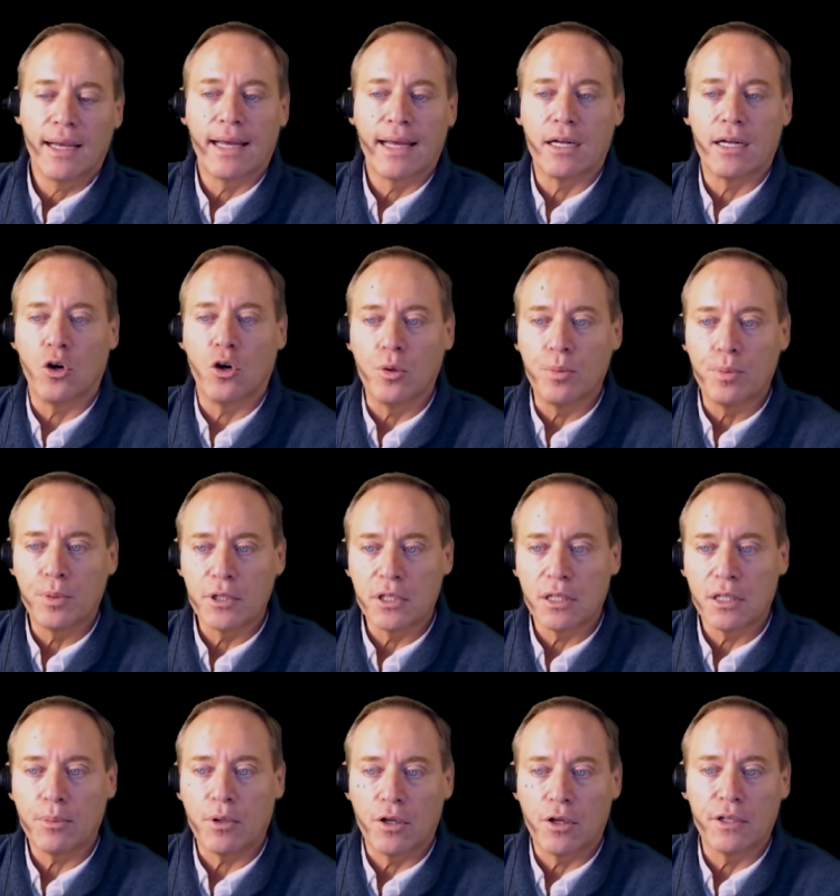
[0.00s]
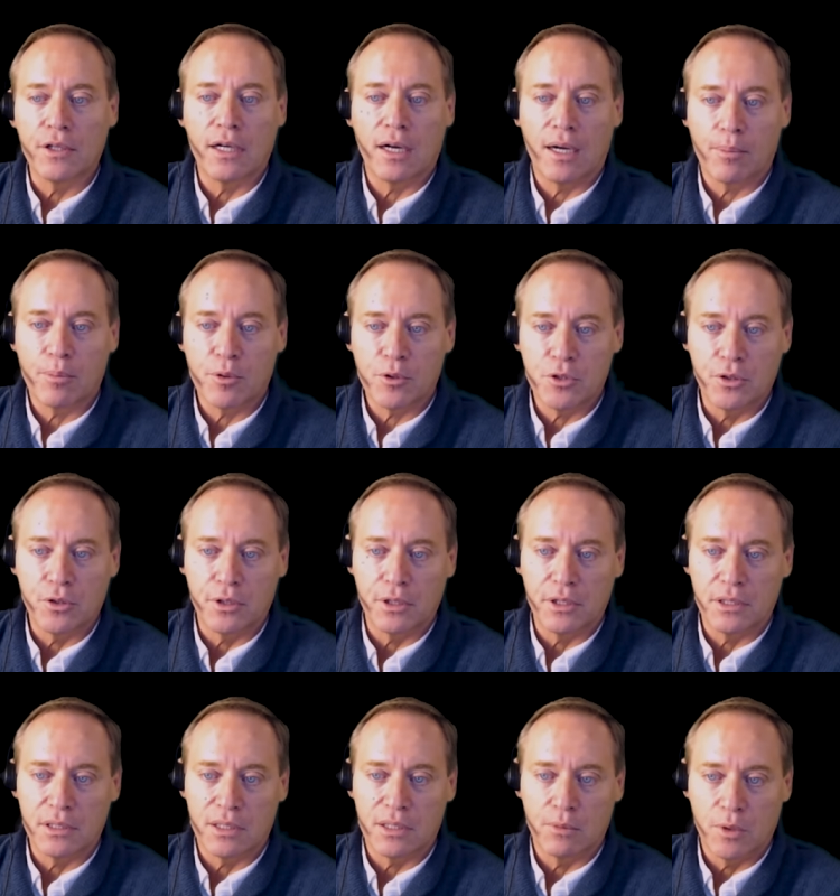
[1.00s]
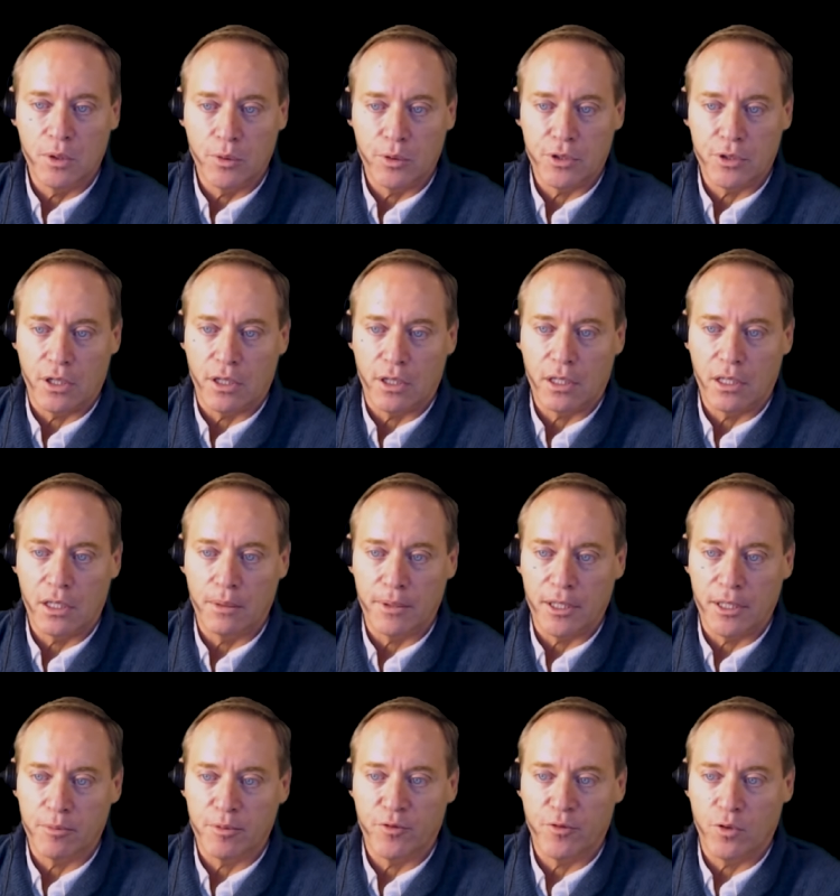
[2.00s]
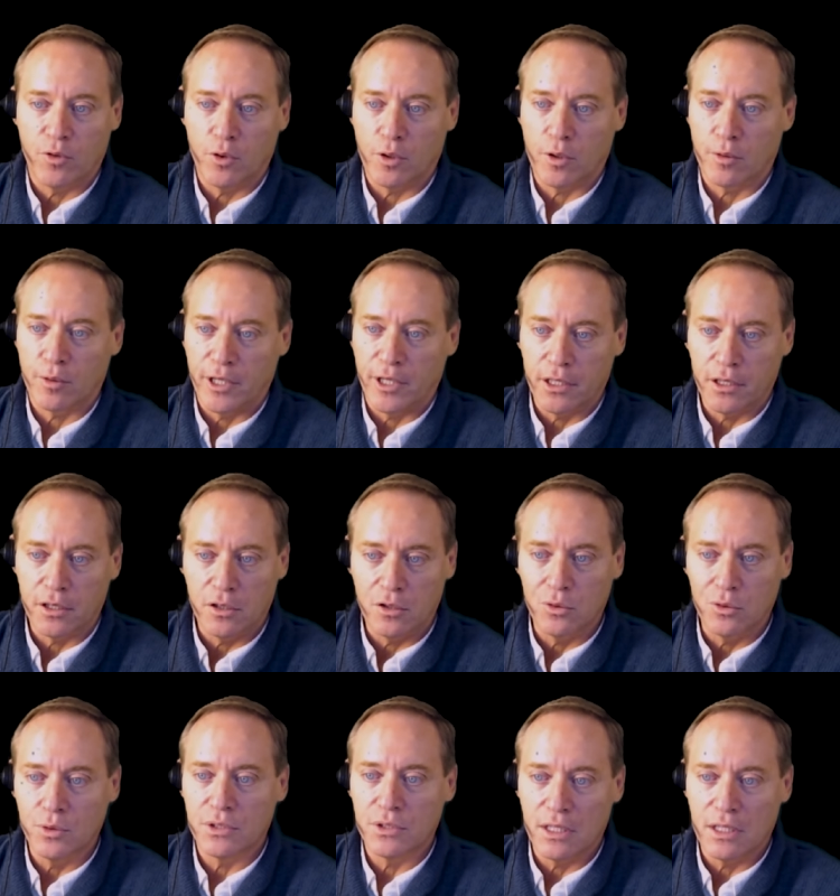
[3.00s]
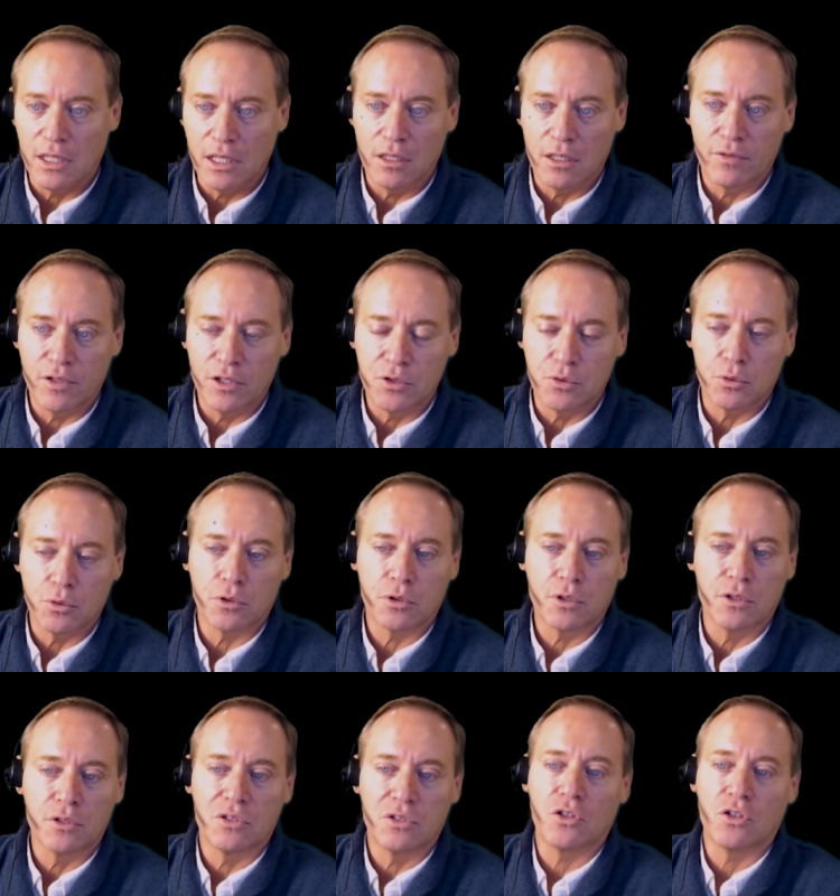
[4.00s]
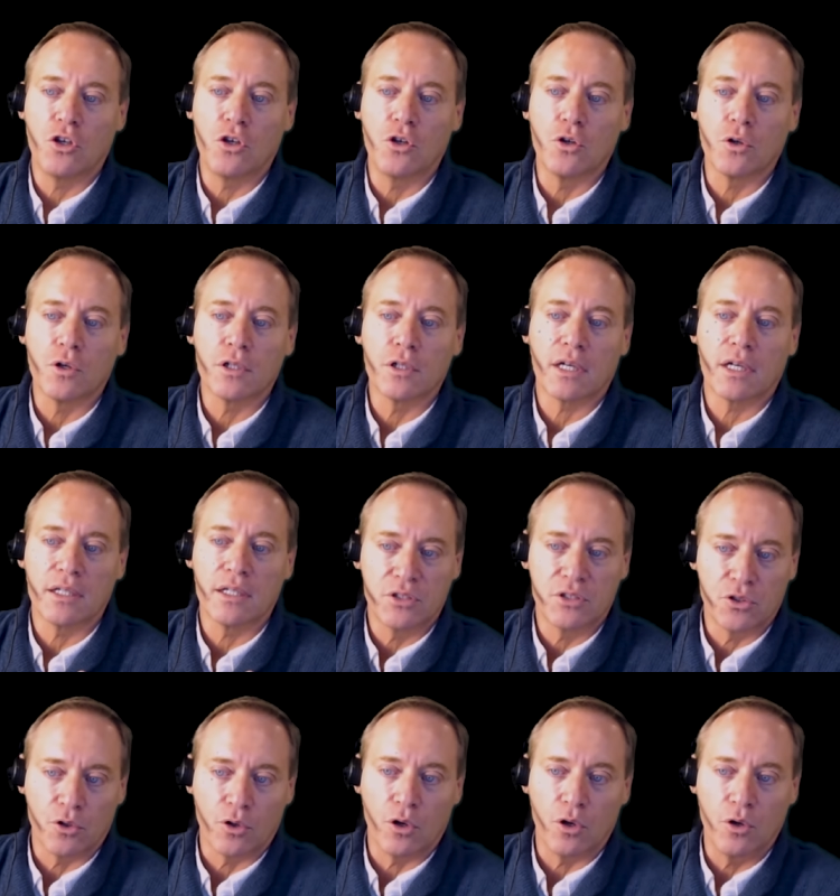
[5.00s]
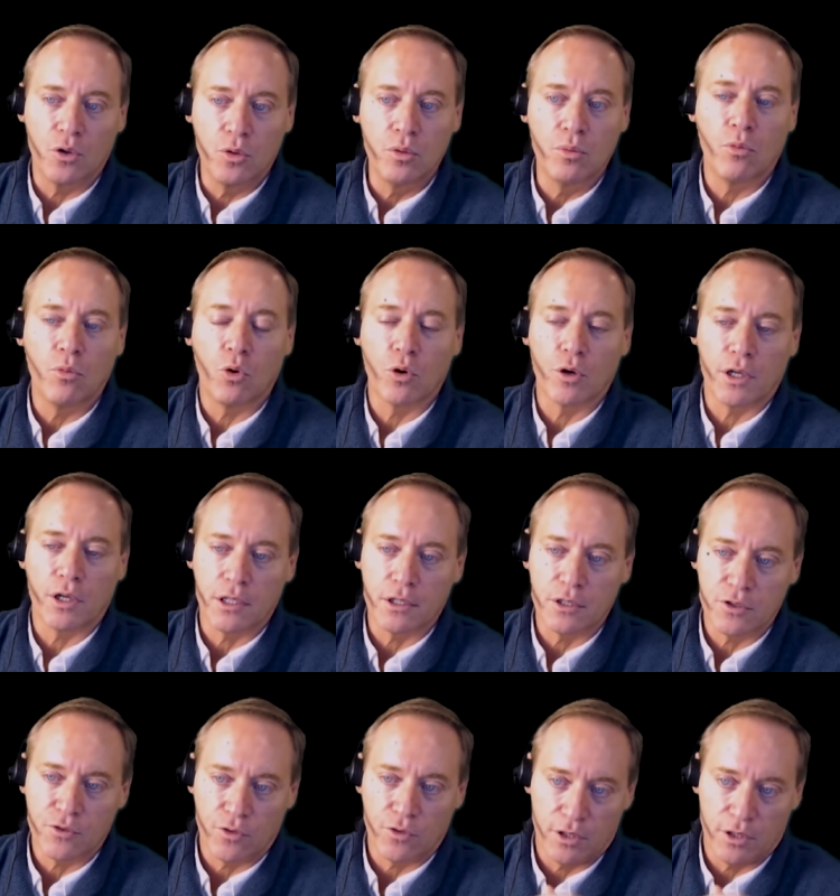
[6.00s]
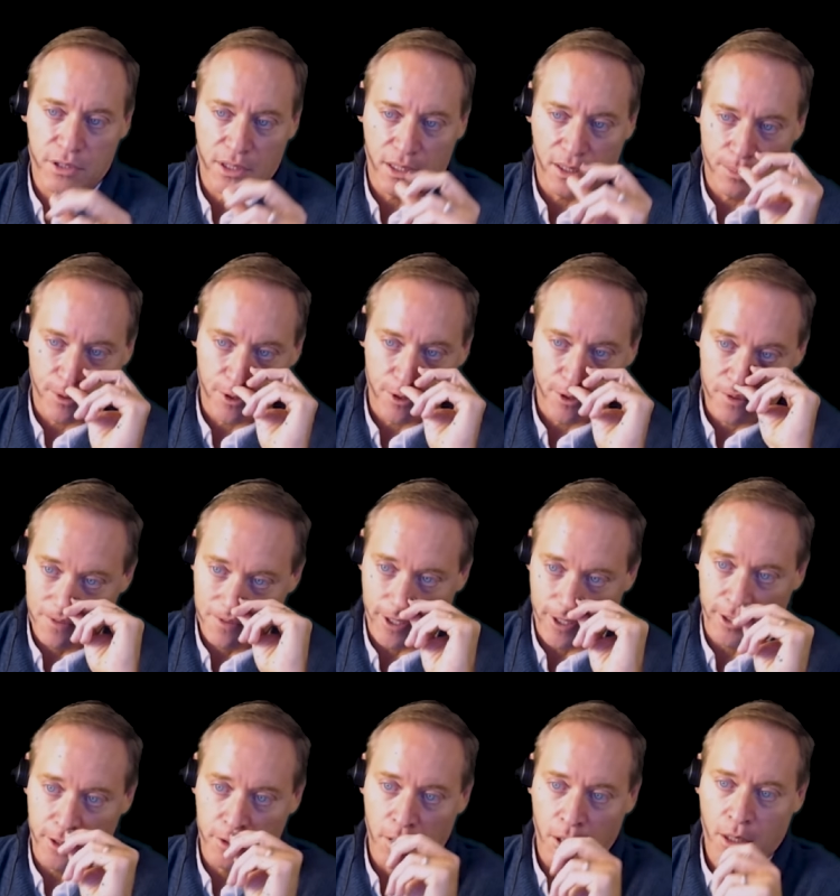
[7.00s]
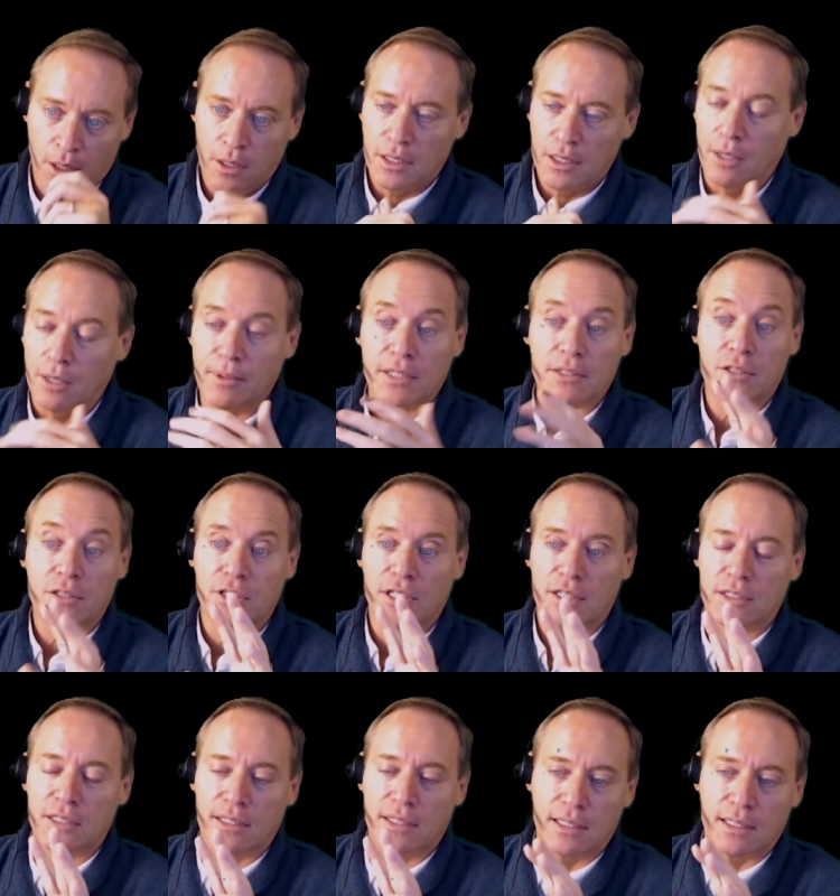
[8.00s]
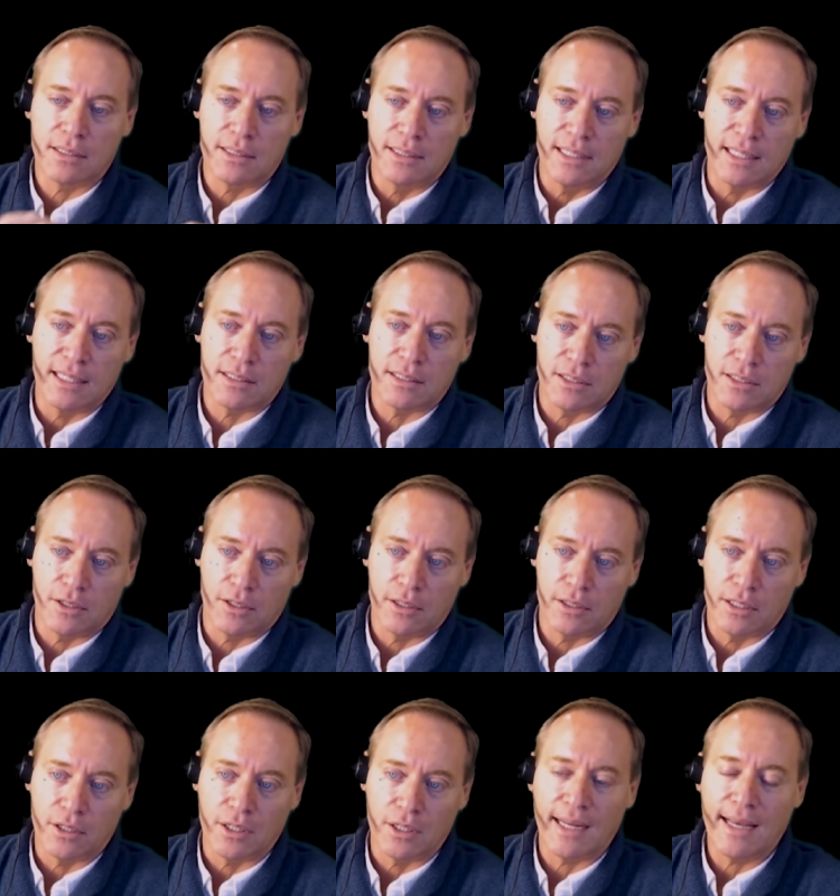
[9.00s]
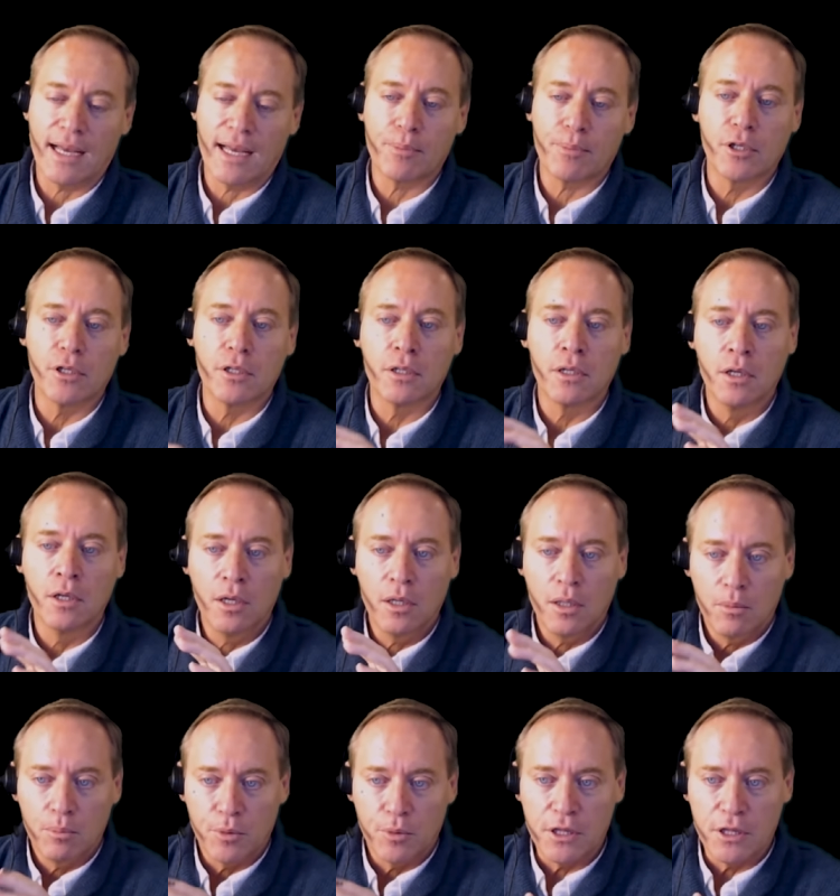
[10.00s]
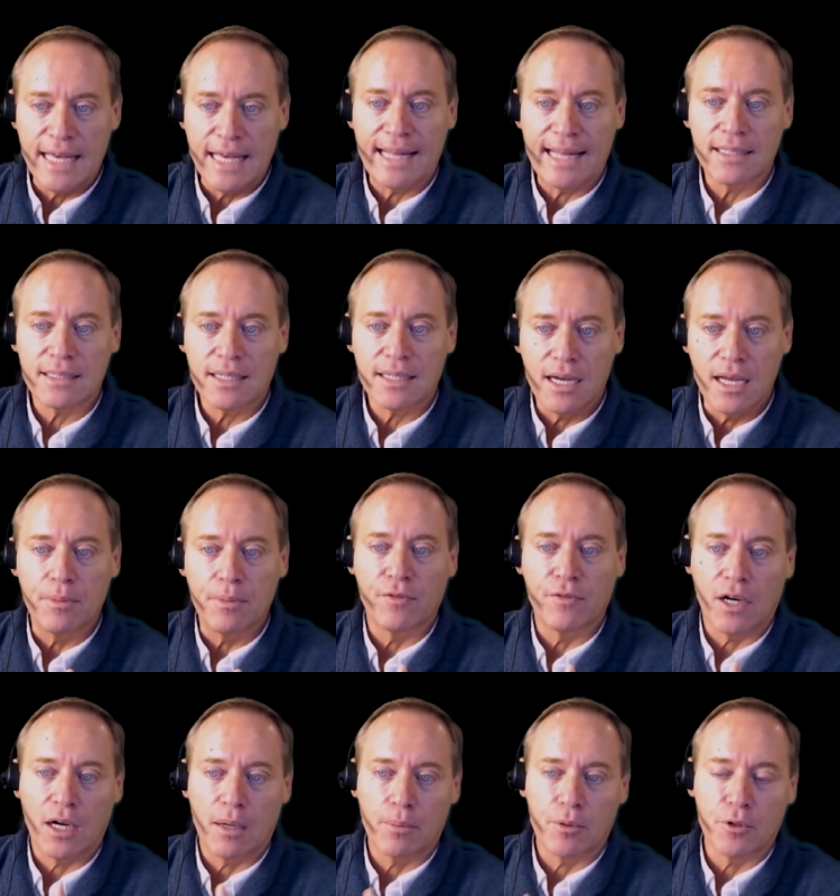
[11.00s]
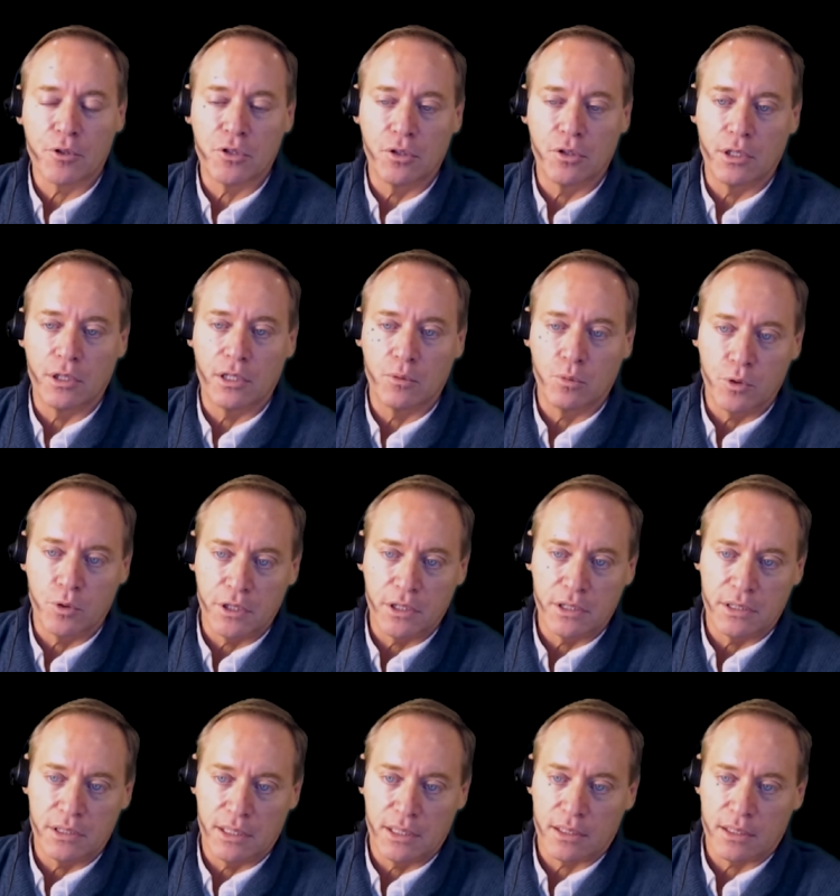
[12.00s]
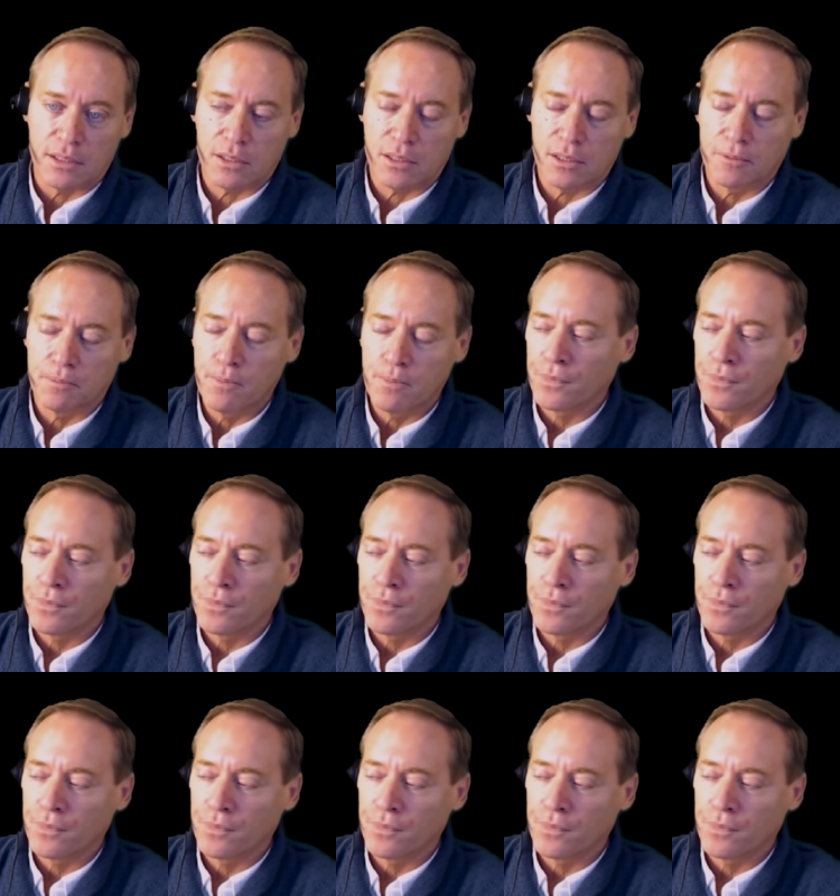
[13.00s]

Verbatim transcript: and open up all the opportunities that we were talking about before, right? You as an individual could securitize your own mortgage, for example, right? Now, I'm not suggesting that's necessarily going to happen, but that type of opportunity would exist.